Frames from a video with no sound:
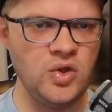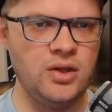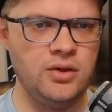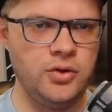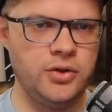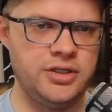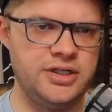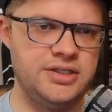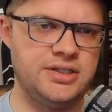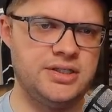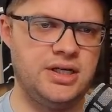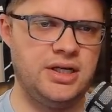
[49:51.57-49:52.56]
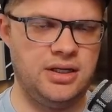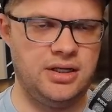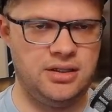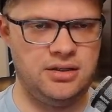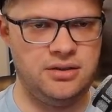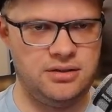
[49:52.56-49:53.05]
Luger is
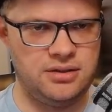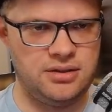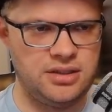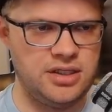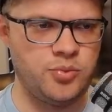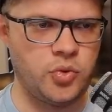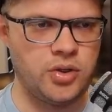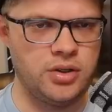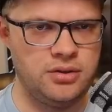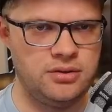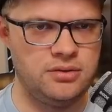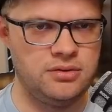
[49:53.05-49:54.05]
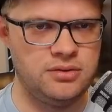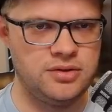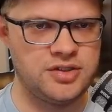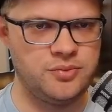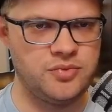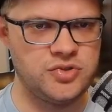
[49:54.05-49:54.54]
an import,
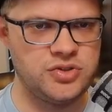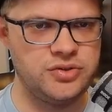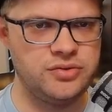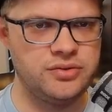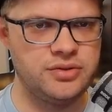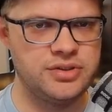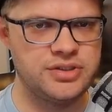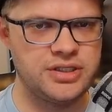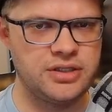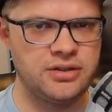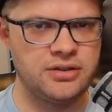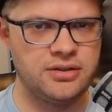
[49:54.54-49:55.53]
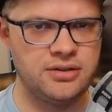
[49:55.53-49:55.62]
something to consider.